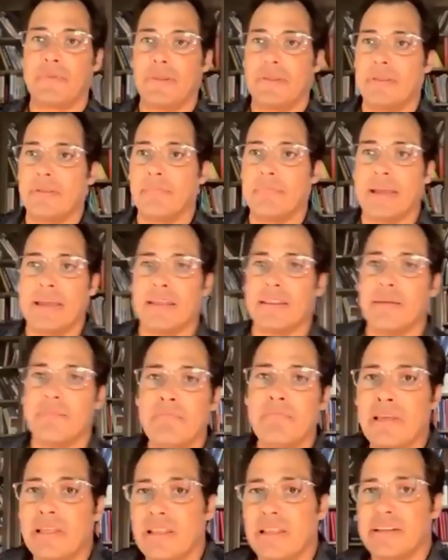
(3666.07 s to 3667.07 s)
man, the
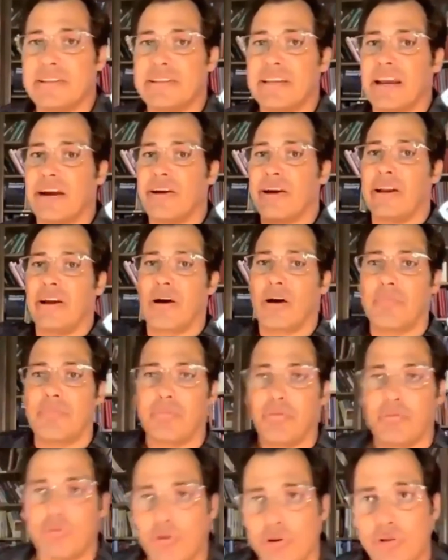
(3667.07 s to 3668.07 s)
military are
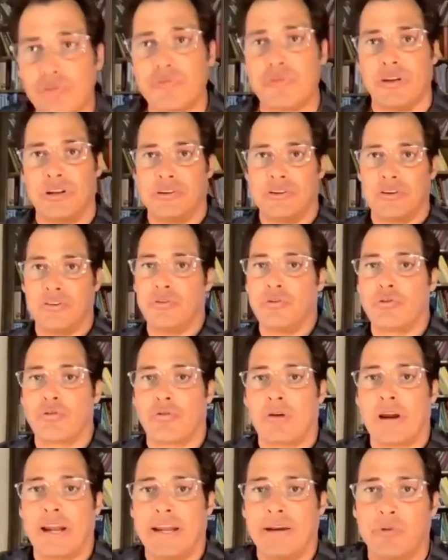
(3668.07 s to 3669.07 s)
proven to do
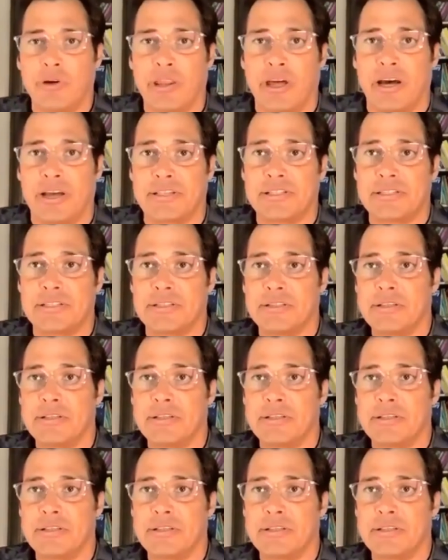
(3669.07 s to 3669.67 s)
great with us.